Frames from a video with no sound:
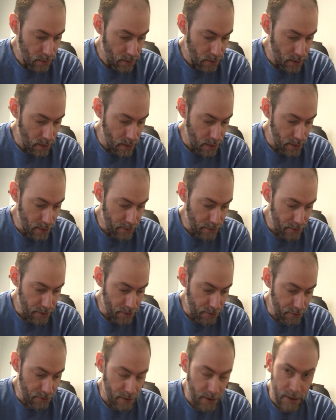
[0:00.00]
Another
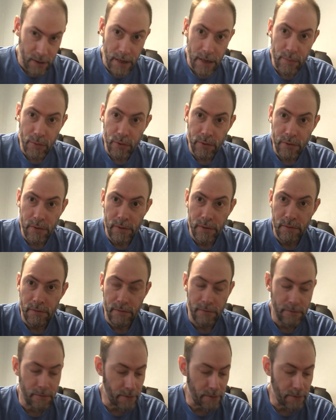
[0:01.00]
interesting label from